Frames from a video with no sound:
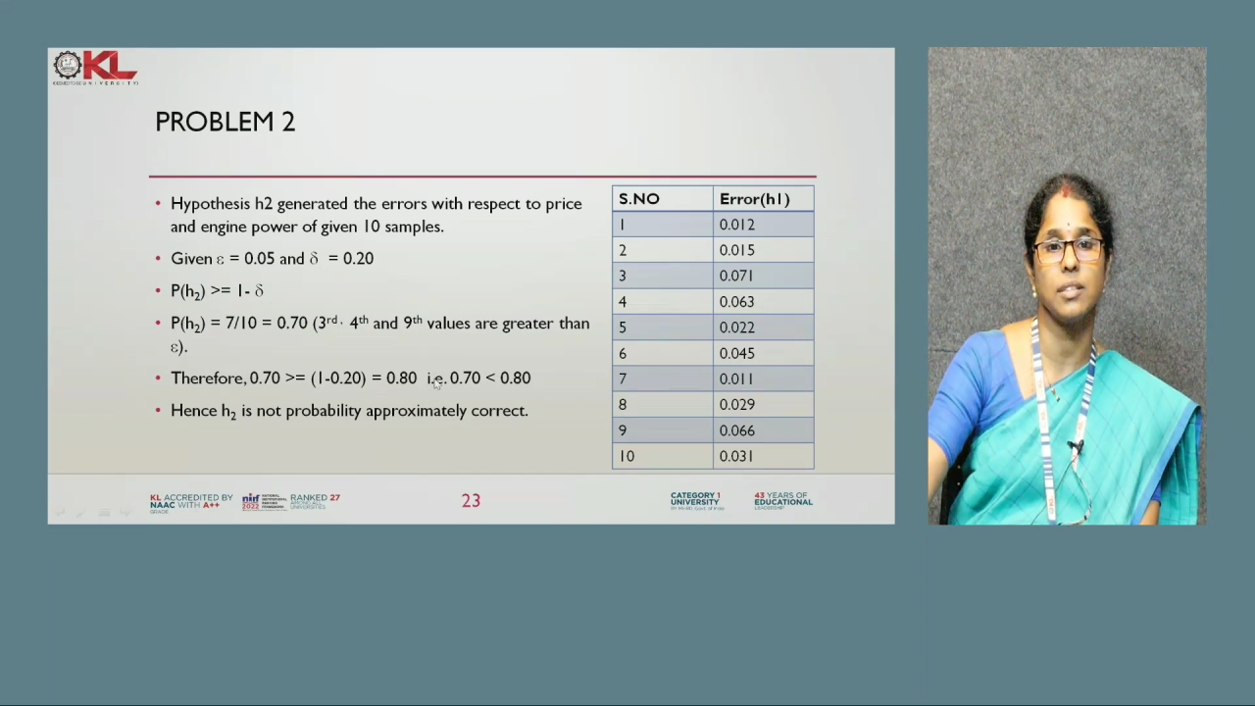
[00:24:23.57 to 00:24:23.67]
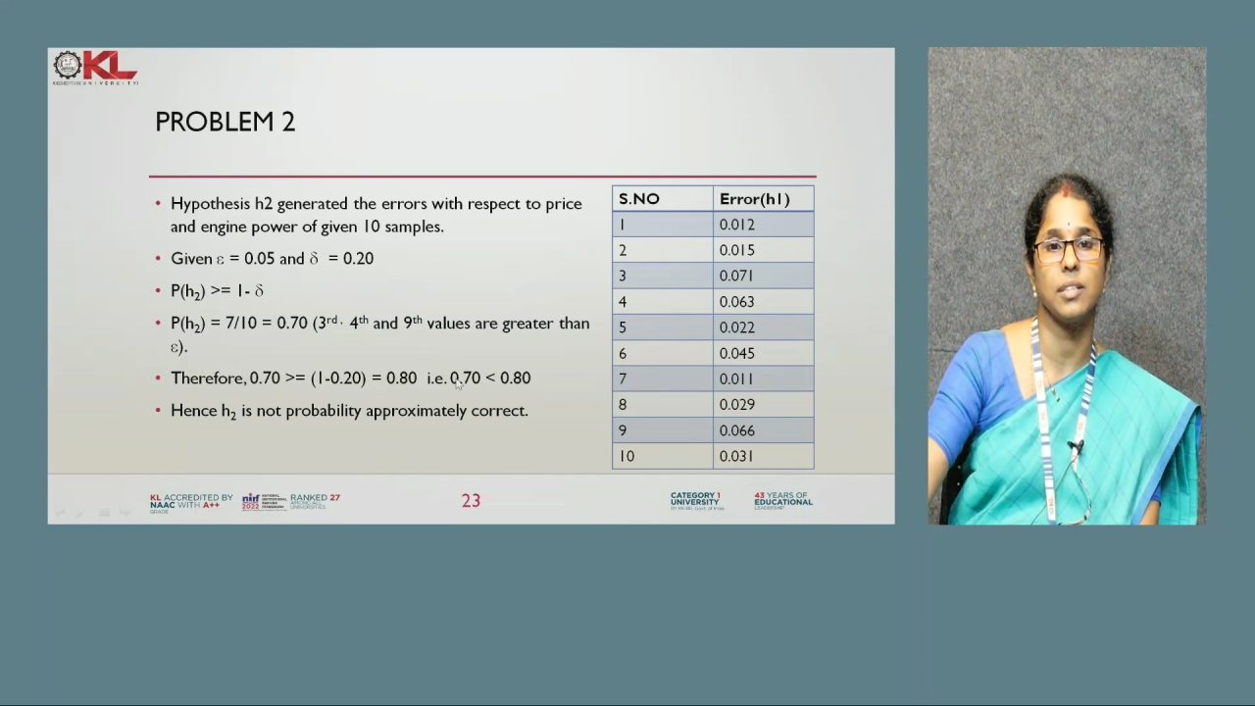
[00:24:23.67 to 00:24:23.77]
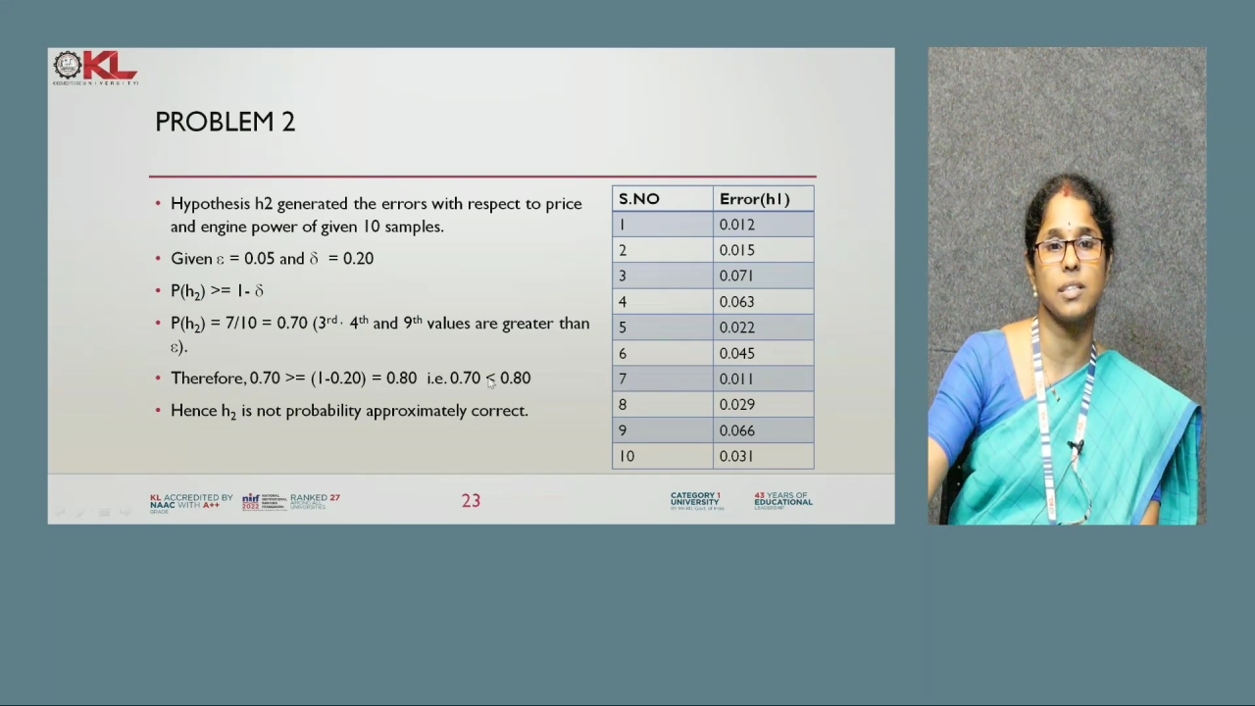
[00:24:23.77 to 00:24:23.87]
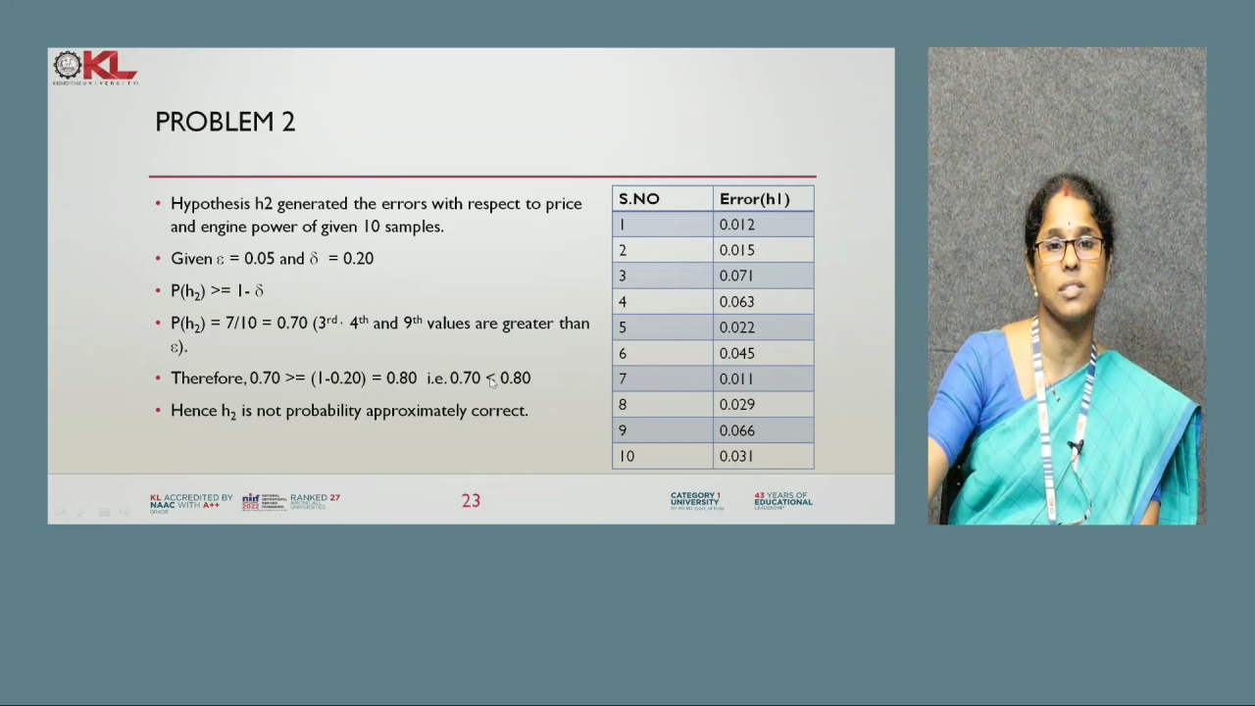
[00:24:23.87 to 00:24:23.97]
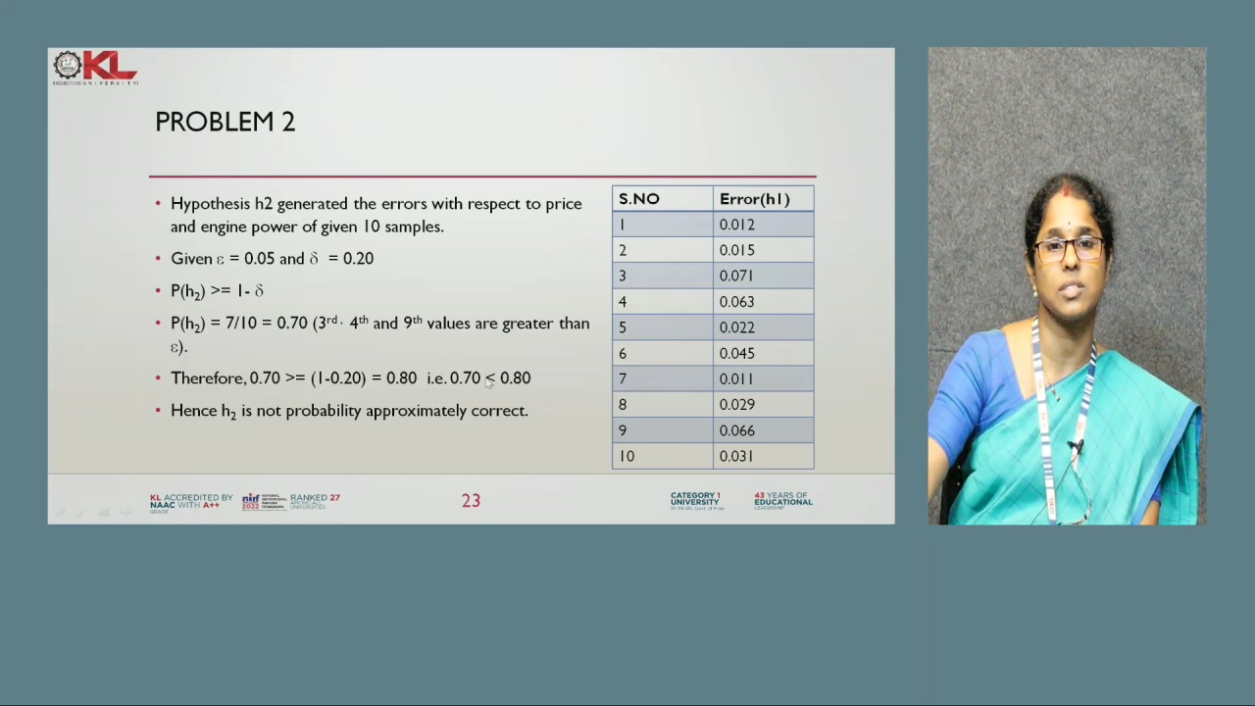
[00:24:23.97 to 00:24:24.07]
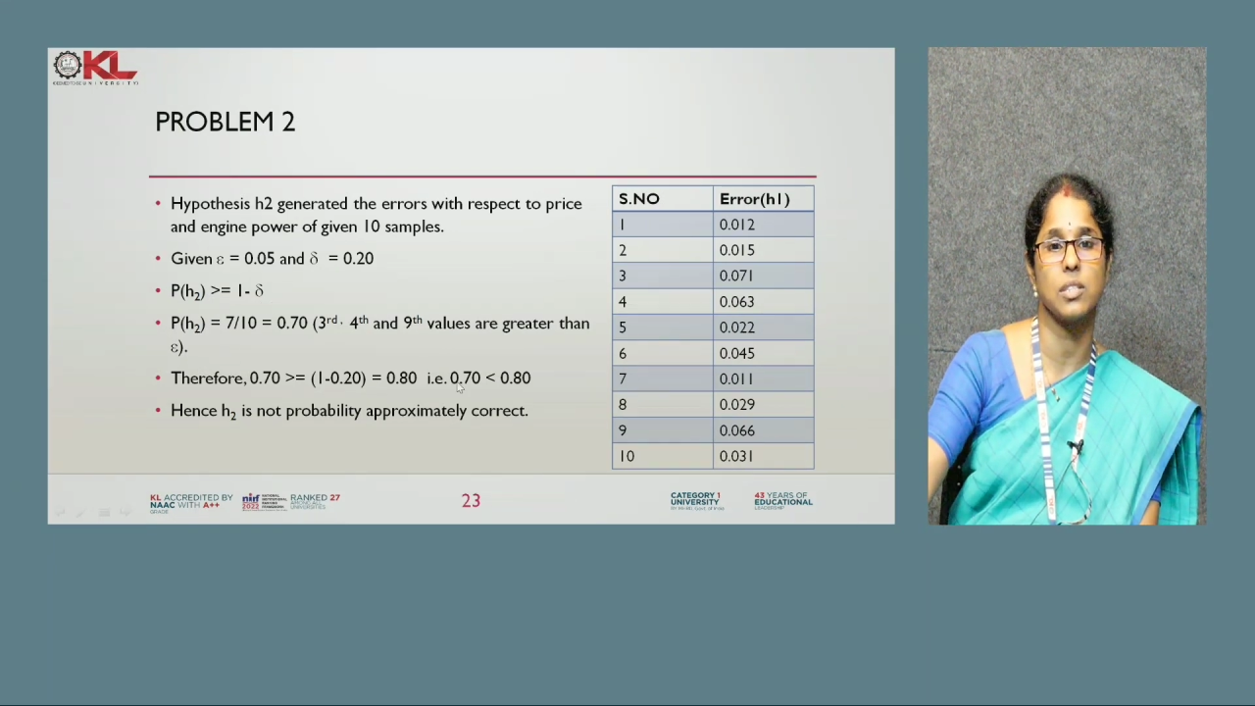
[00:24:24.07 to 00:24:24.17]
that is